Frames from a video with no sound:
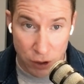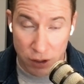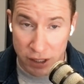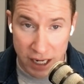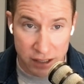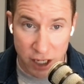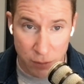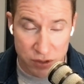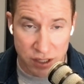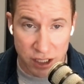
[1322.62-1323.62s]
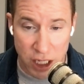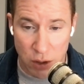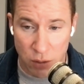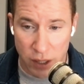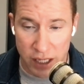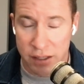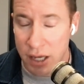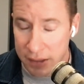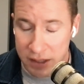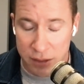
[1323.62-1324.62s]
Her income was going to go away.
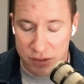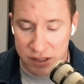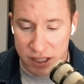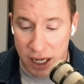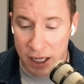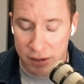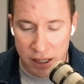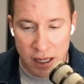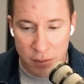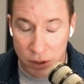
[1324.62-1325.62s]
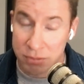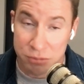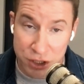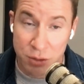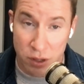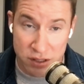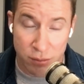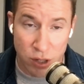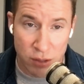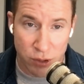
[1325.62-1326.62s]
Not that it was a ton, but she was
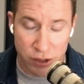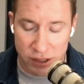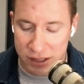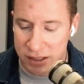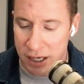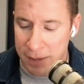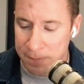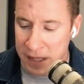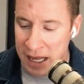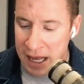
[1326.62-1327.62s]
the breadwinner at the time.